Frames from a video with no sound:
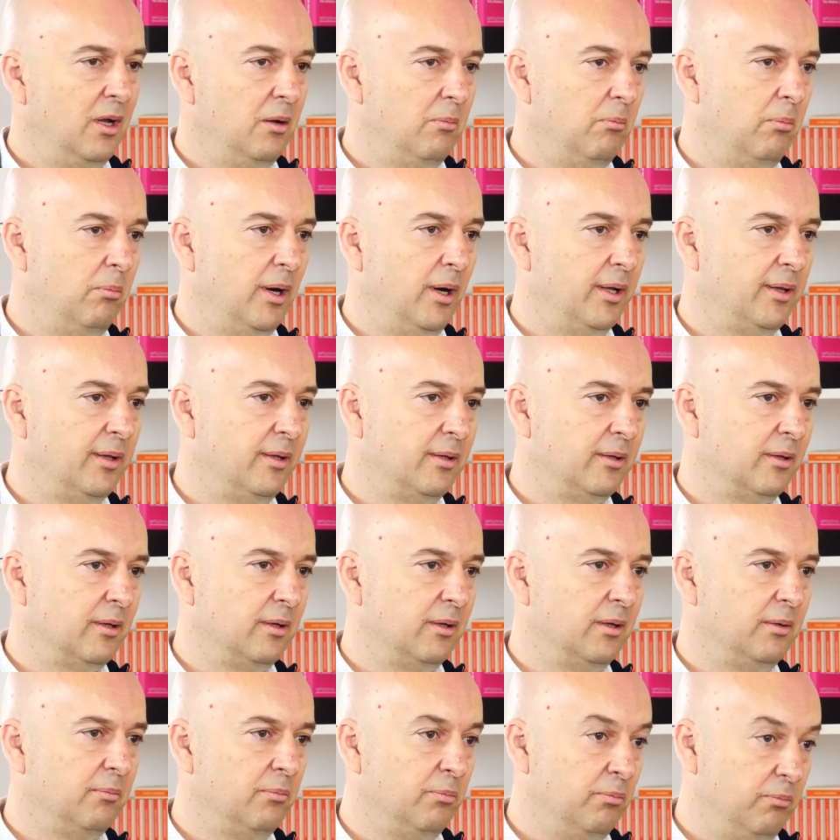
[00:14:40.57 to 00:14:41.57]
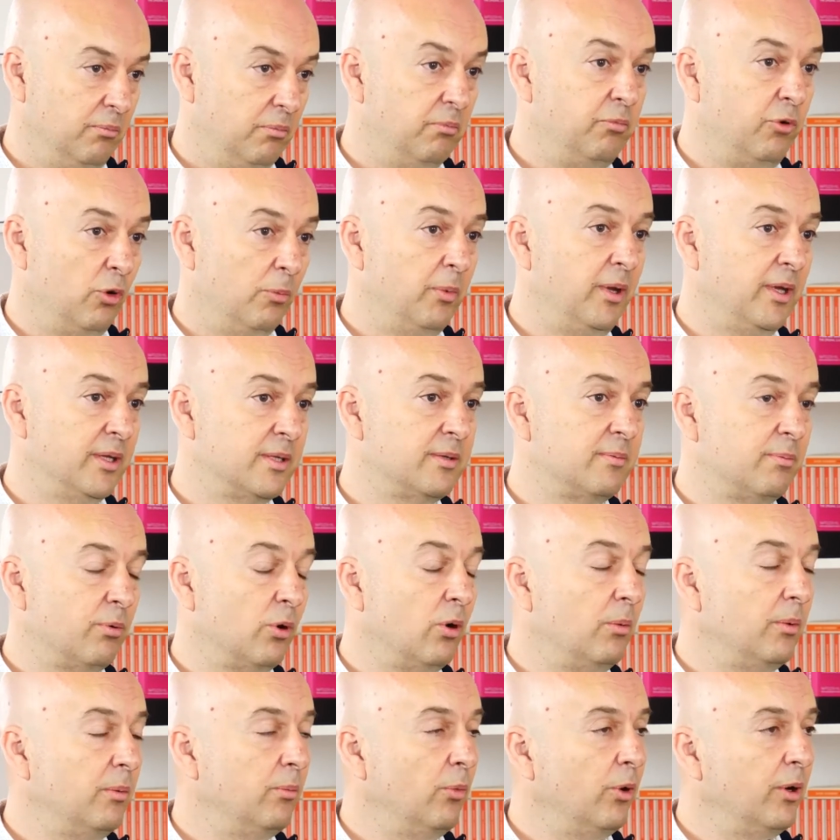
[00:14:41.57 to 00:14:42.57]
But uh, for me, it's
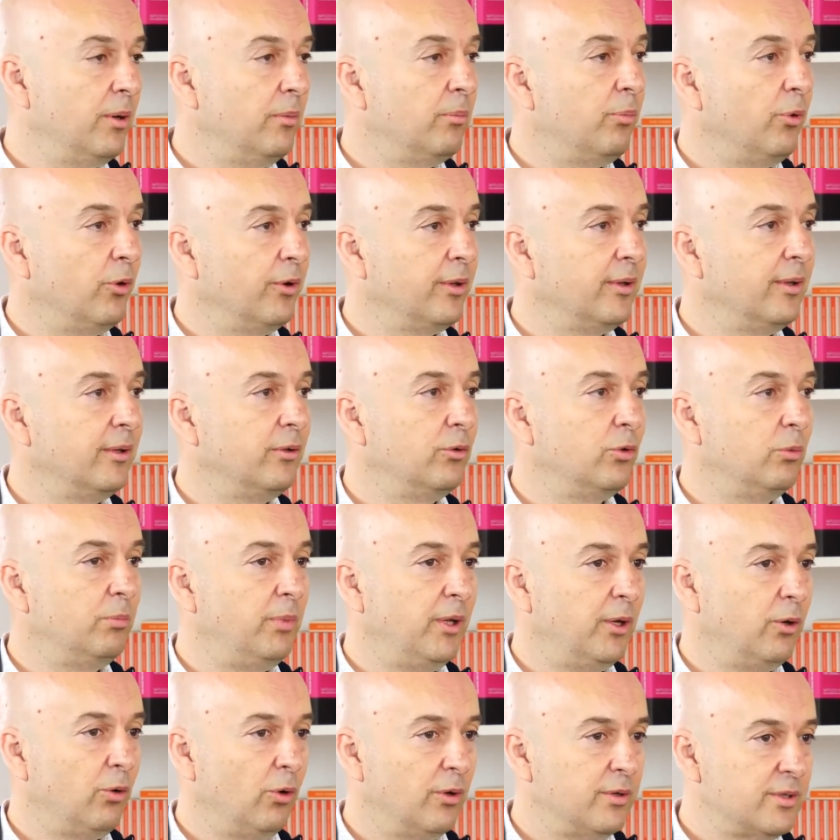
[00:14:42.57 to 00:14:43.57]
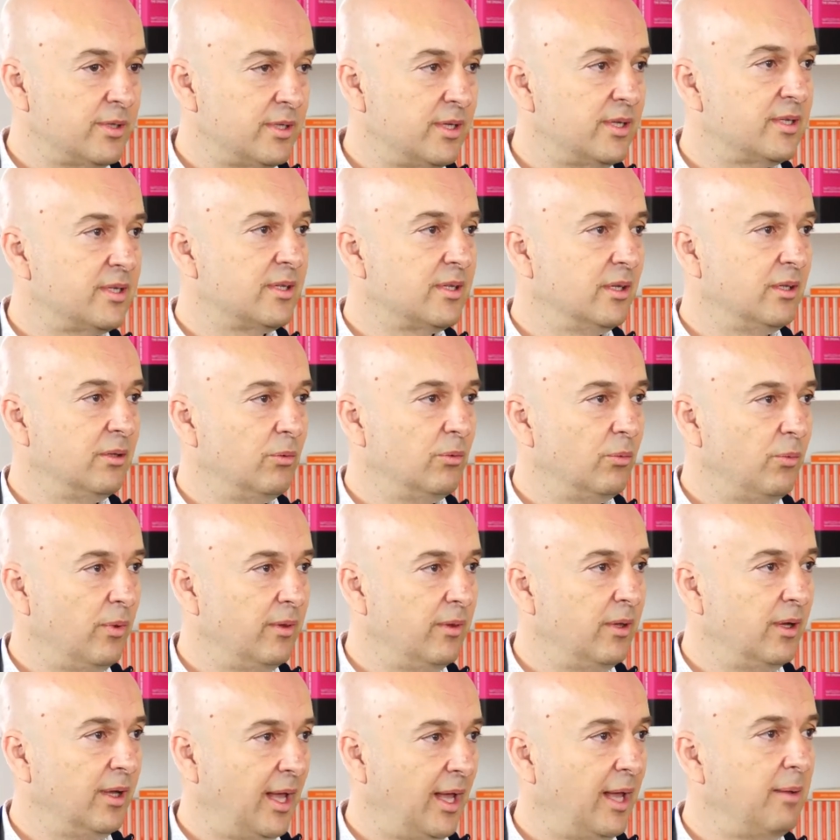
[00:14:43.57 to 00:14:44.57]
probably more important to be consistent
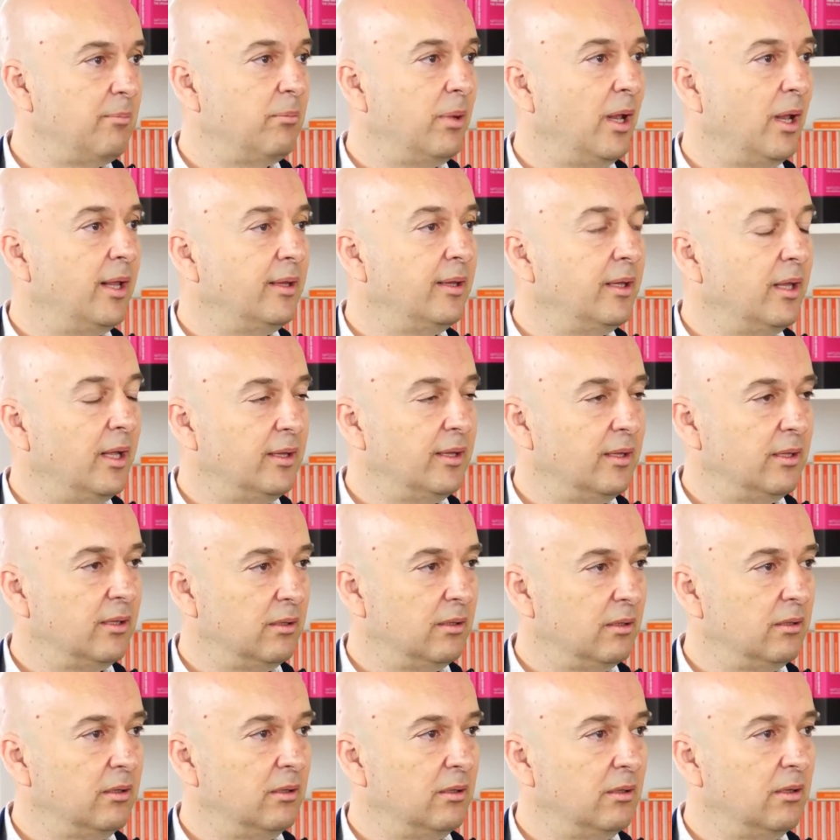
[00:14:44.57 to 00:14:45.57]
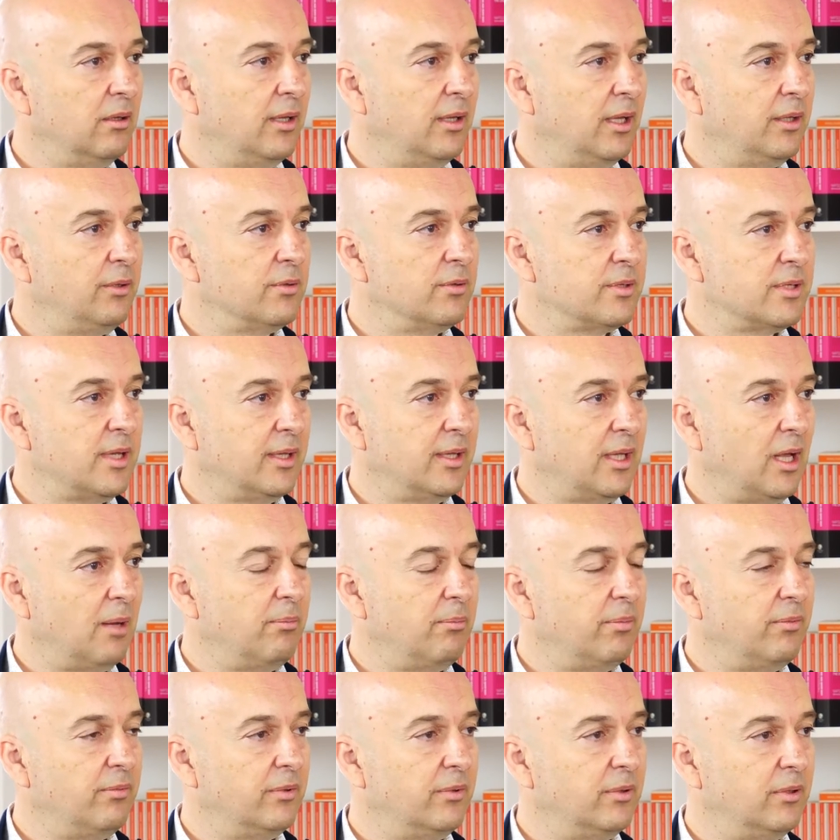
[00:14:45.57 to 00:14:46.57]
with the game plan mm-hmm. that uh, that you set up
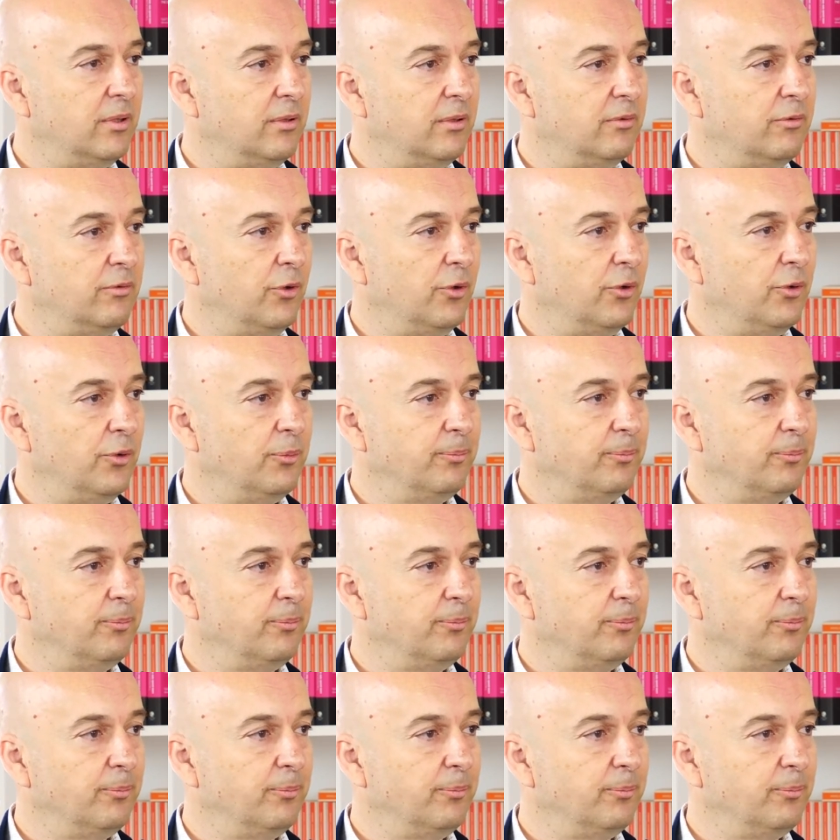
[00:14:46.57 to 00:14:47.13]
uh, for you.